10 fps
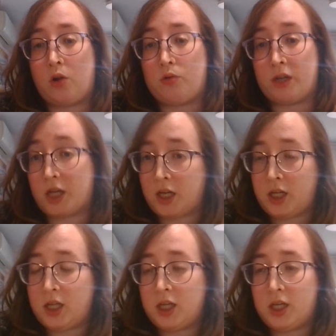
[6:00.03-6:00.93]

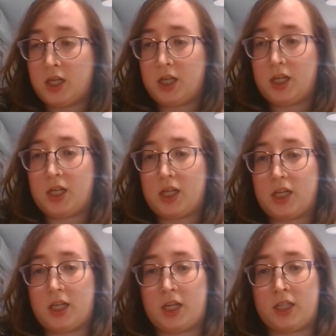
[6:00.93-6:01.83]
already,
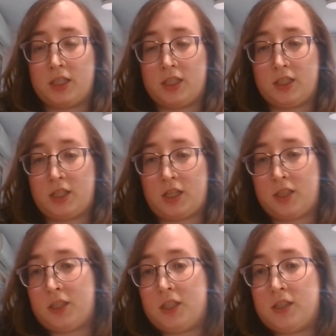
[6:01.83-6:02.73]
and like
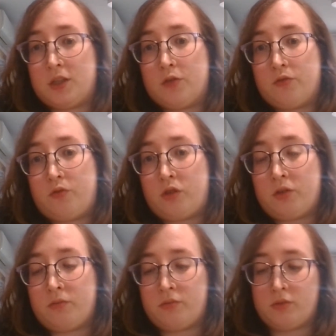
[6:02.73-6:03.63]
it needs a new
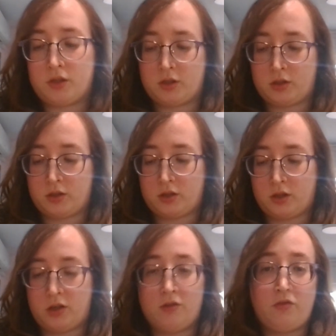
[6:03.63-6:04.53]
form. And
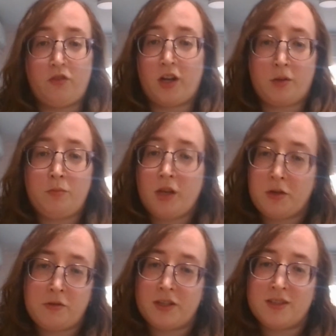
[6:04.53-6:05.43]
you know, fighting
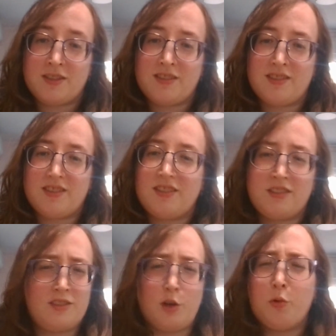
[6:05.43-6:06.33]
penguins,
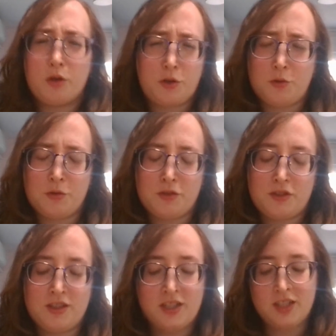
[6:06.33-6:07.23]
it's so
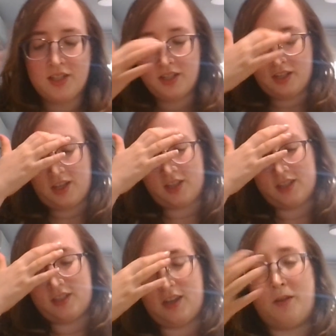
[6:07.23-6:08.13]
cute.
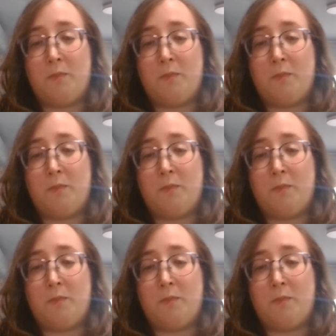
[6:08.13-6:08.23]
And